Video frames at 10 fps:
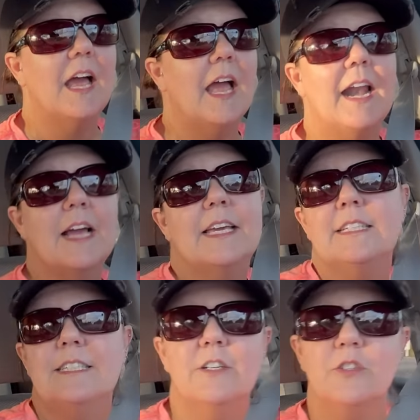And I
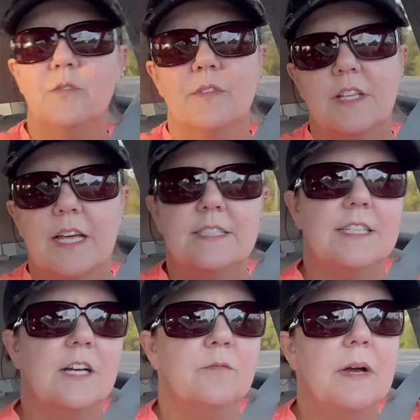can't tell you the last
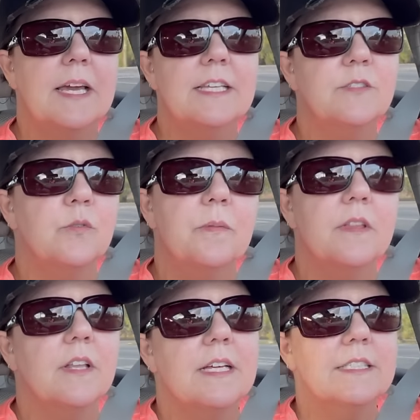time. I guess it would be
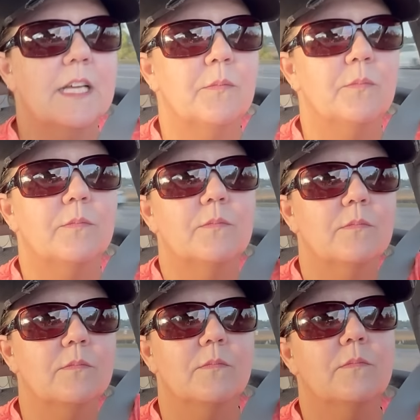the last
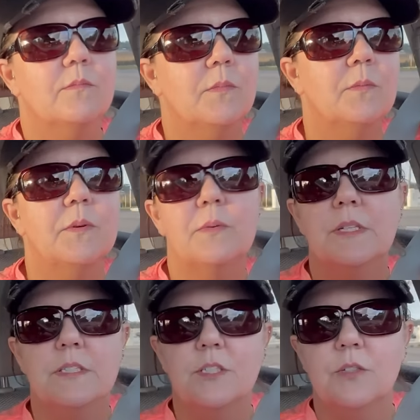time when we
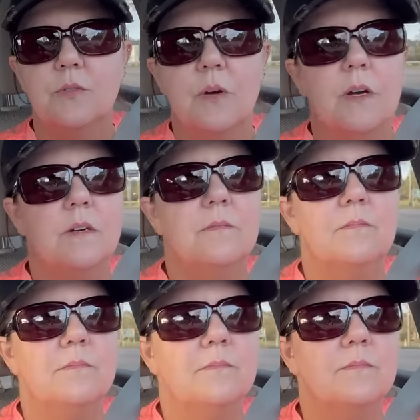went to
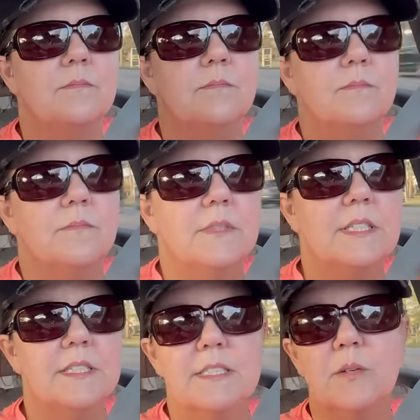um,
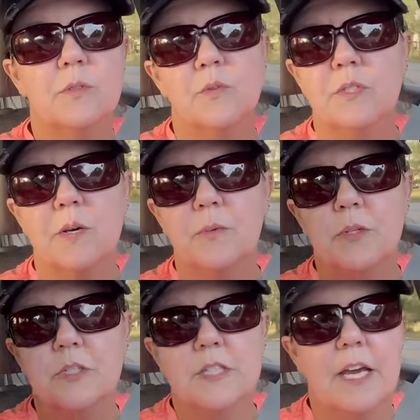Tennessee, which was a couple
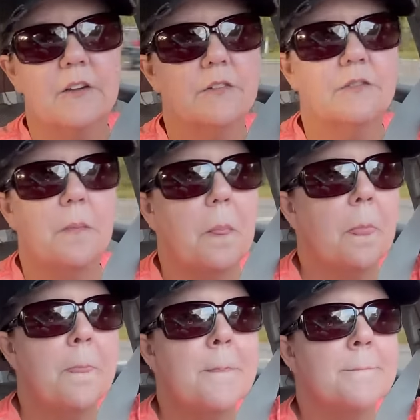years ago.
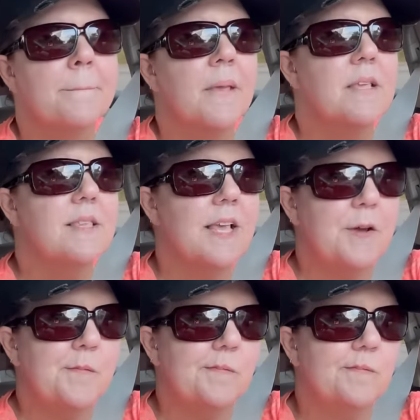So,
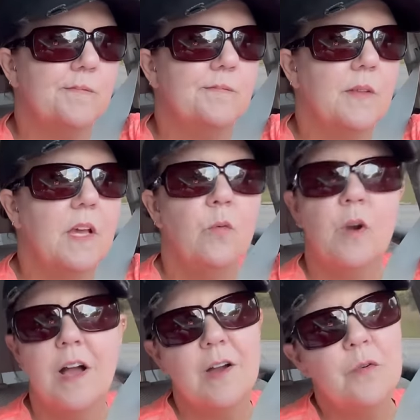we're
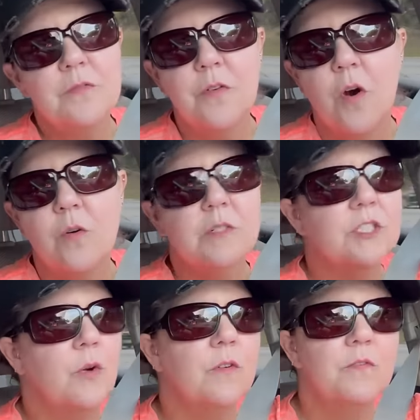not going far. We're
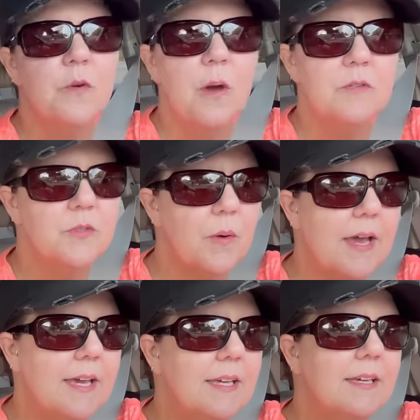just going a few hours away.